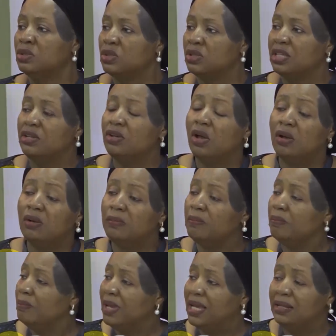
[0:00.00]
to the
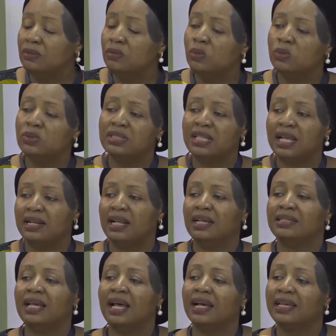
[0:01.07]
young men who stand
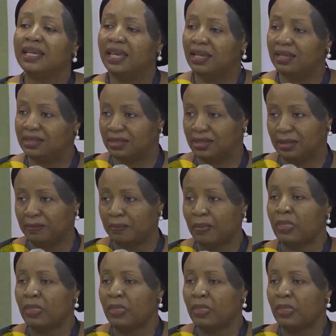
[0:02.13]
at our gates.